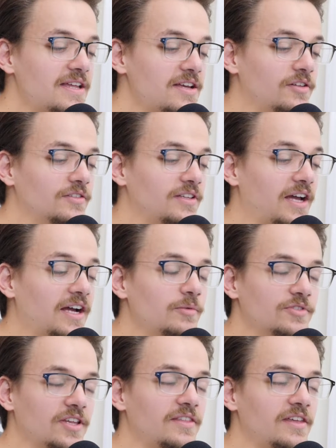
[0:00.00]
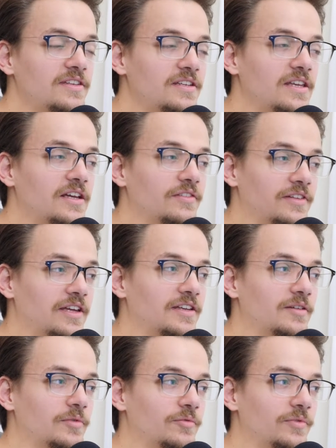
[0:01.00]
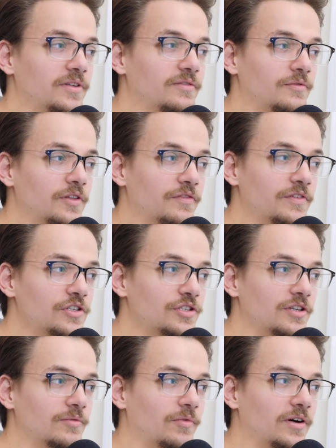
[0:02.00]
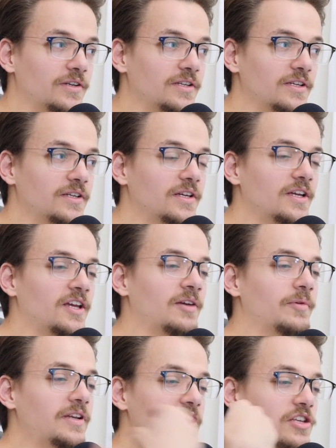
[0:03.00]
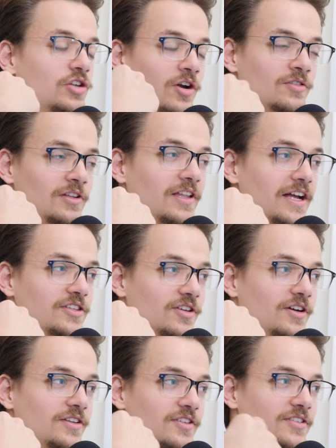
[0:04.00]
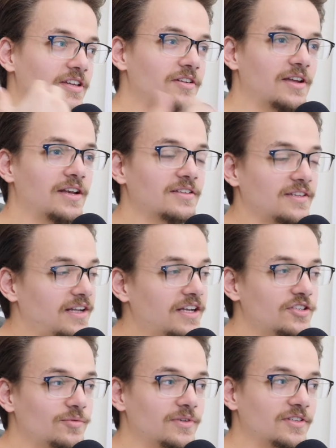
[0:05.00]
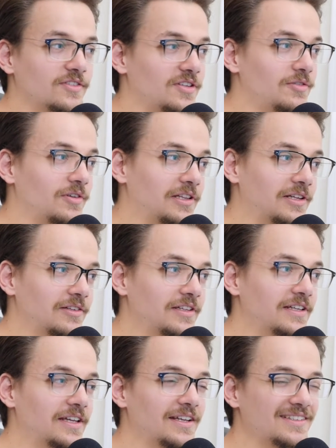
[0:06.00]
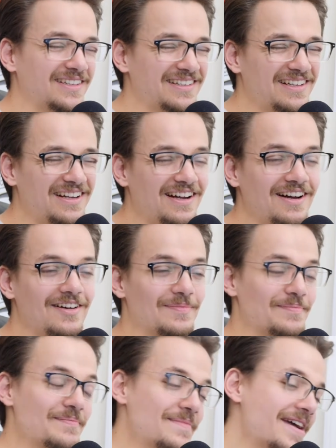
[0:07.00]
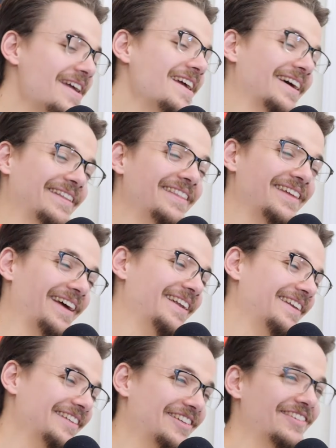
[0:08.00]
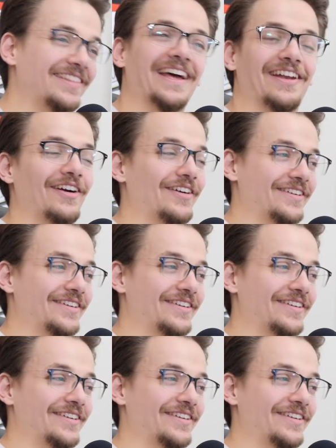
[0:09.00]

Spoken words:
nailed I will say they did nail the ending with Vision and Wanda. When he turned the lights on to see her again, it's like, I just wanted to see you clearly again. It's like, oh man, that